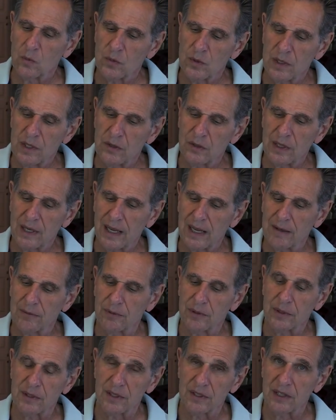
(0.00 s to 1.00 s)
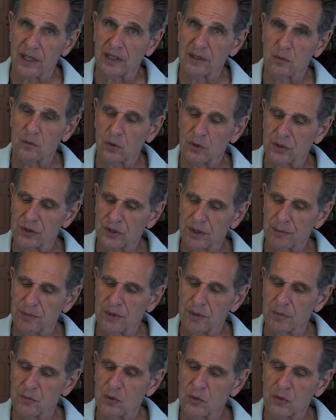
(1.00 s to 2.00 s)
here you have the sun in rulership,
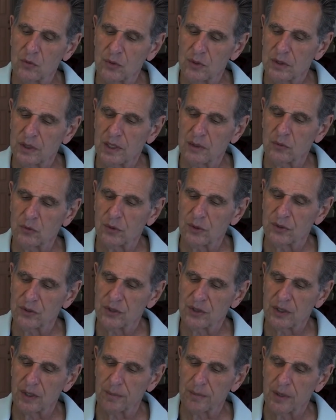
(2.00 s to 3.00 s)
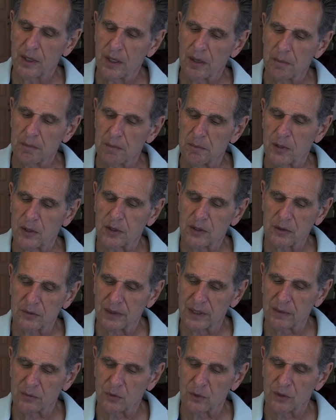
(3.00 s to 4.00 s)
the moon in rulership,
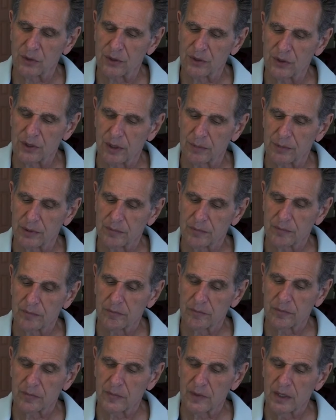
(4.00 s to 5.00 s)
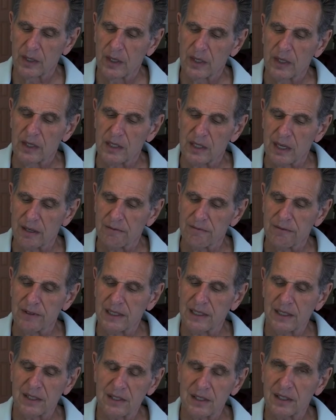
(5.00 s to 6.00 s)
Mercury in rulership. You have
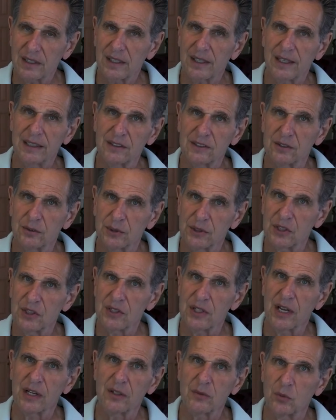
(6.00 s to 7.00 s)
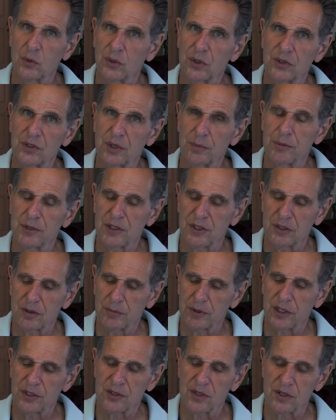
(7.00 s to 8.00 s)
Venus in Cancer, which is not a rulership
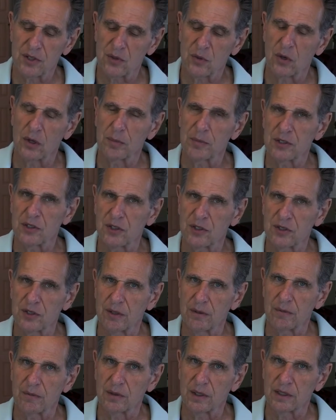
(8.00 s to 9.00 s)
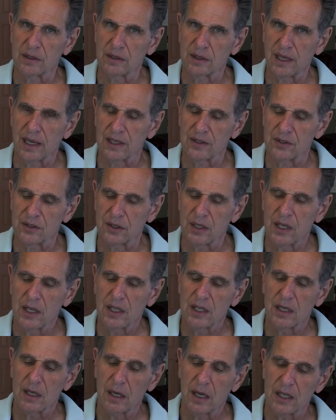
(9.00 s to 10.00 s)
position, but it's a strong position in Cancer,
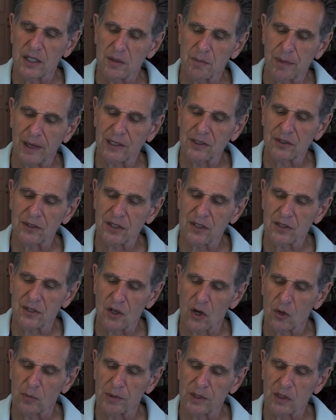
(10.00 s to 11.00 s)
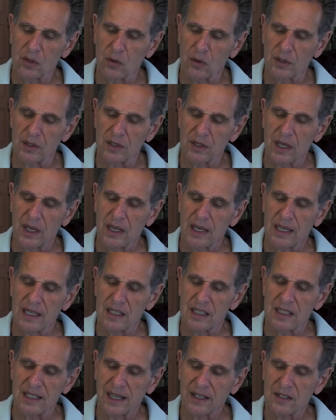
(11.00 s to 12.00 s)
especially so because
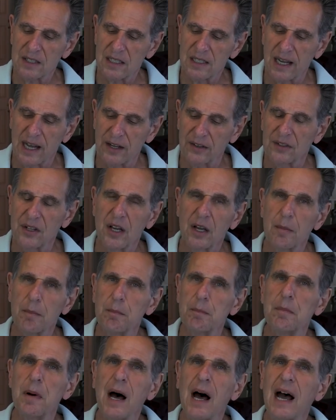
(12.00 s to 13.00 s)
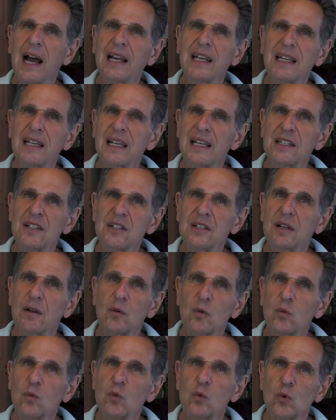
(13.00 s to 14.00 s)
it's sextiled by its
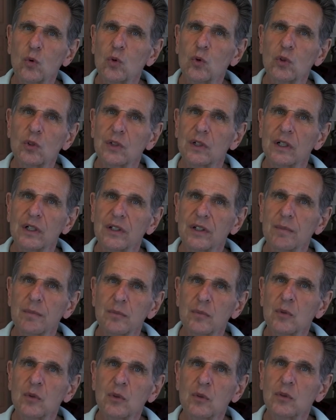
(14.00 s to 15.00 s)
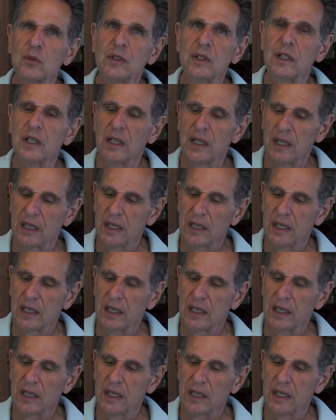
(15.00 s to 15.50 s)
ruler. The moon